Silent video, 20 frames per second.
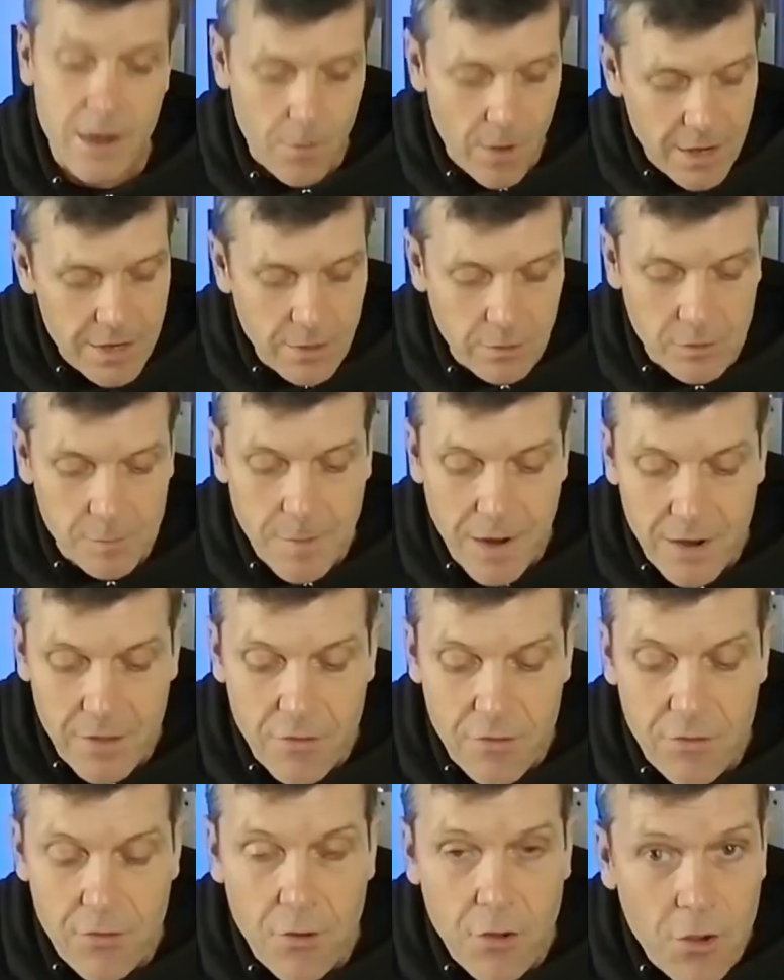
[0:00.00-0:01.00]
Now I use my
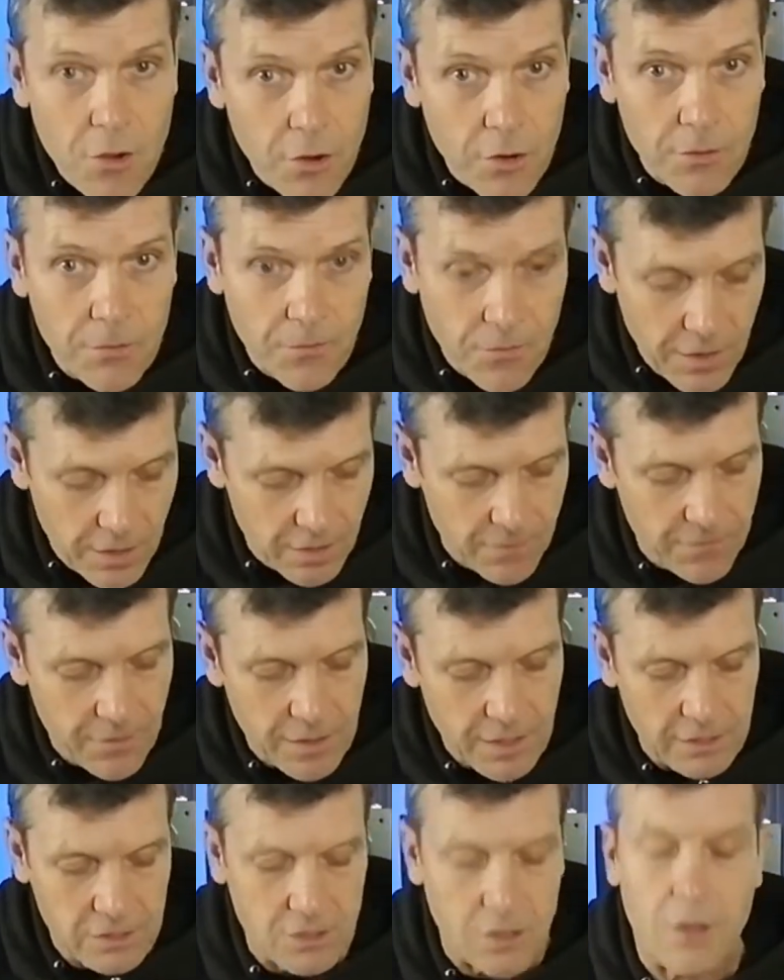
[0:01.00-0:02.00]
third finger
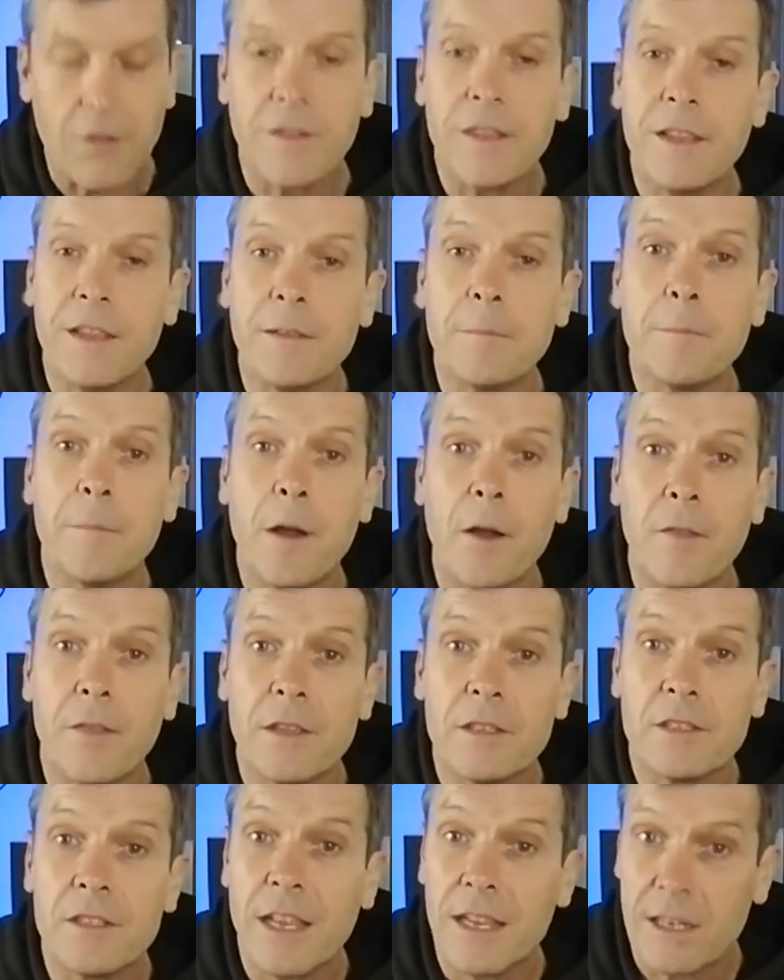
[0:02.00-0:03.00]
for this on the on
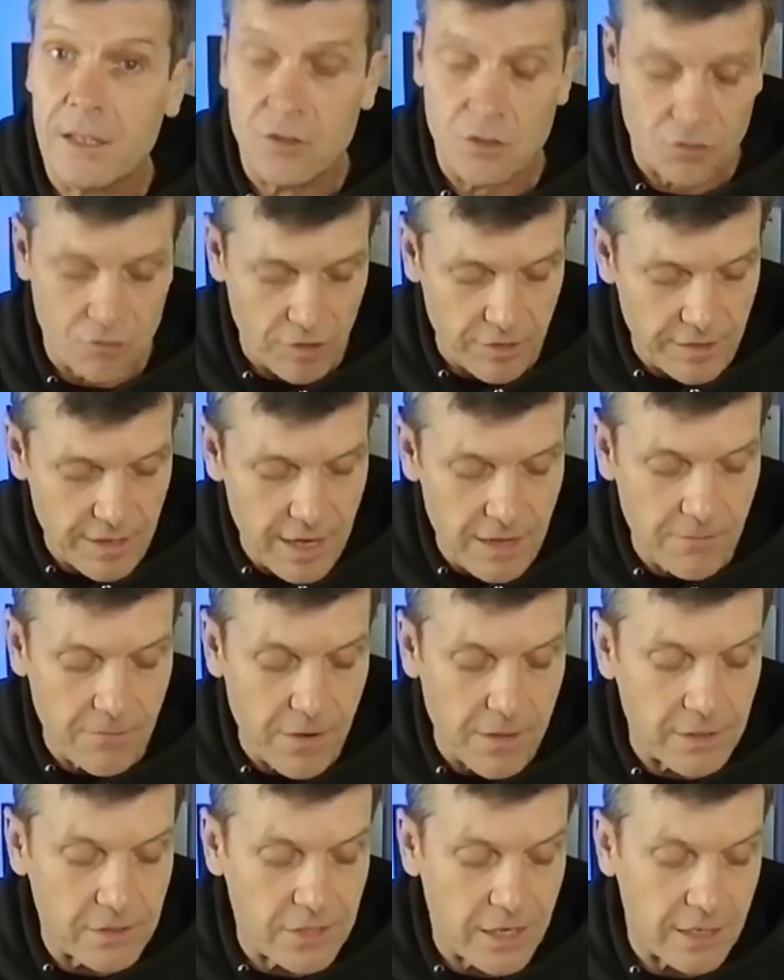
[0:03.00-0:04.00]
the second string, the eighth
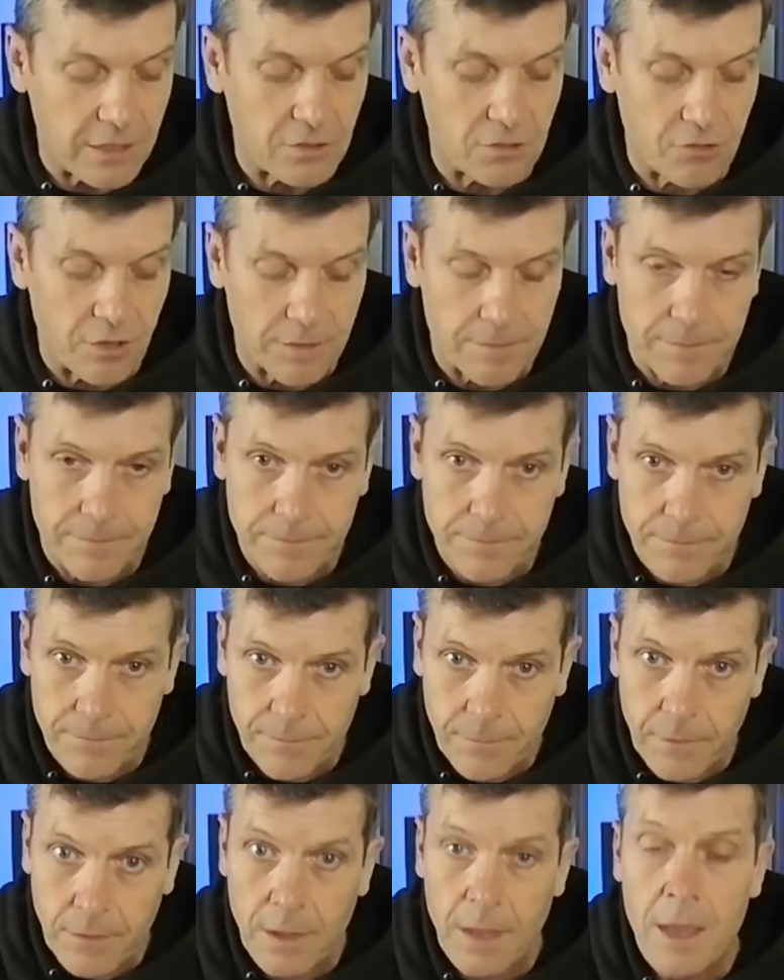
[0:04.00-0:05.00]
fret, the second string,
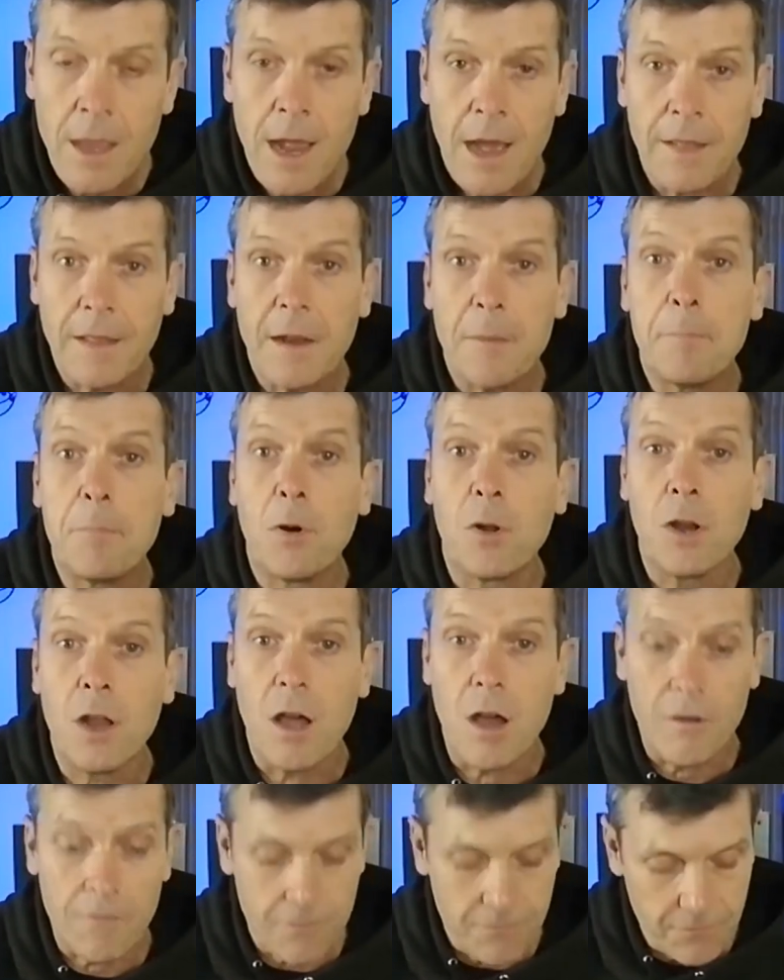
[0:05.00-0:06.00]
and then I pull
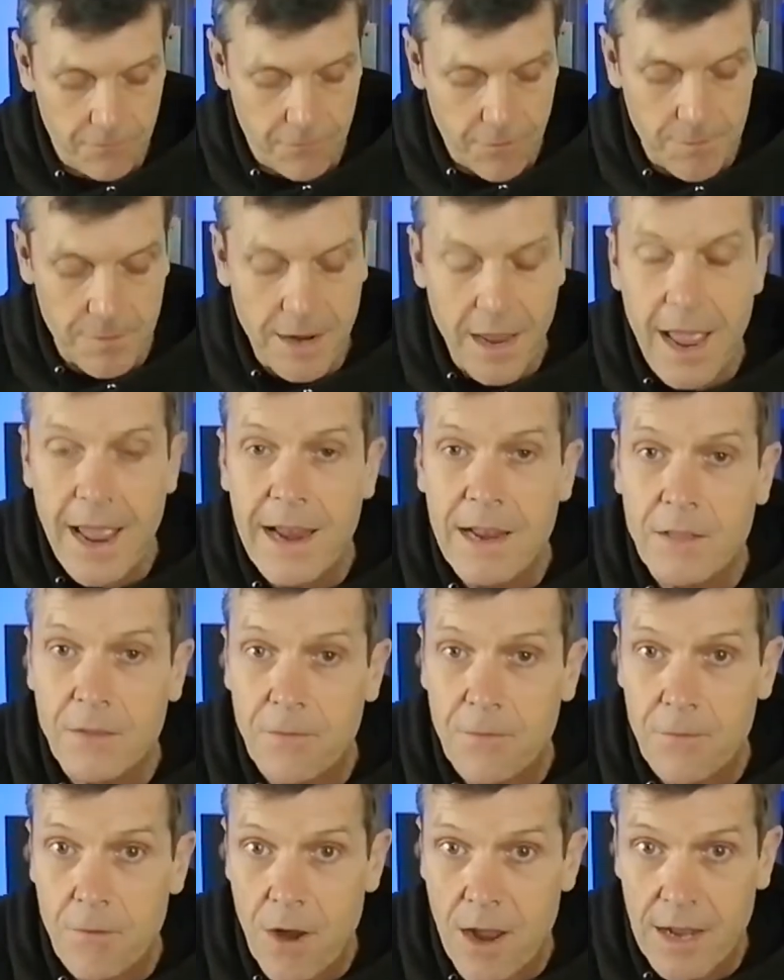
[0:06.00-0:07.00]
off from the
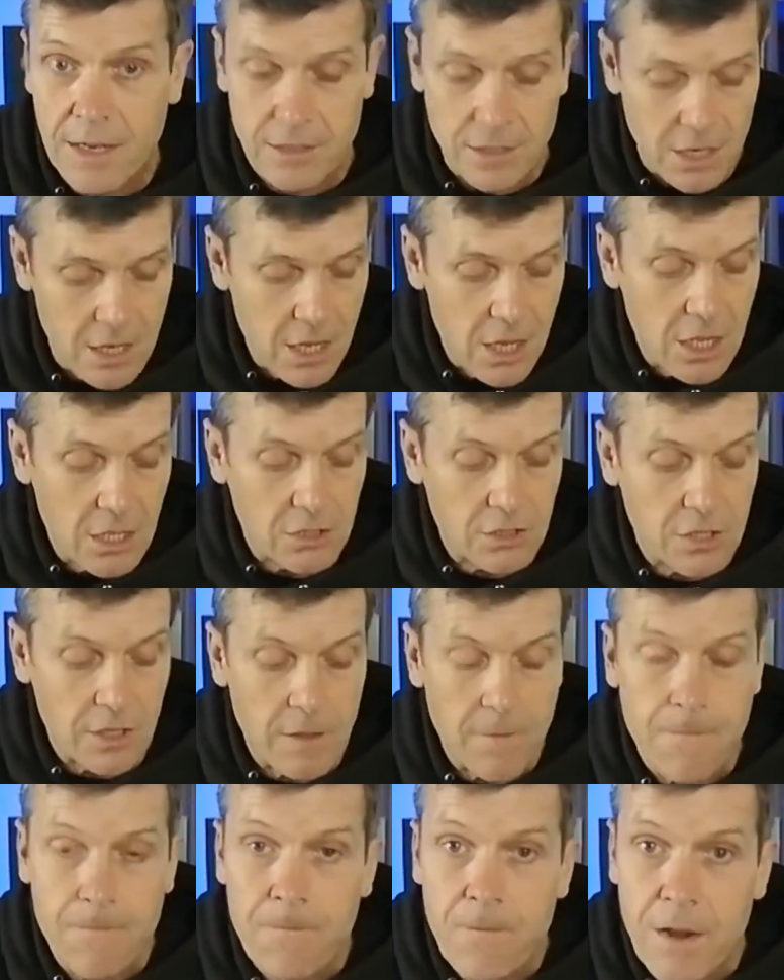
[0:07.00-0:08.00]
eighth fret
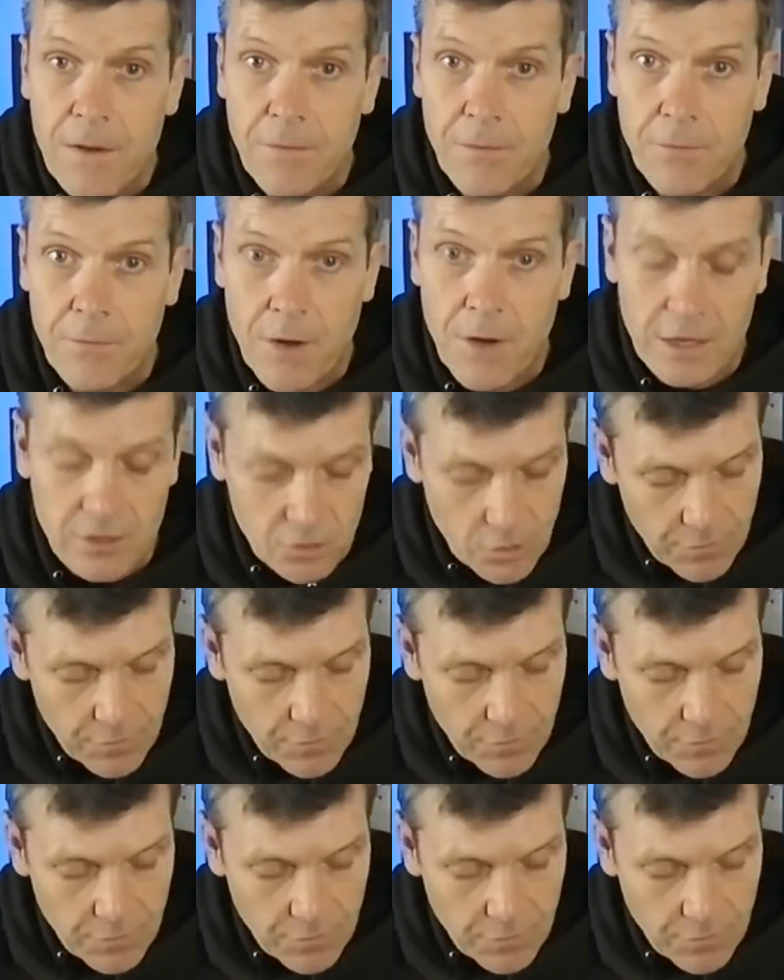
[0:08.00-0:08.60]
to the fifth fret.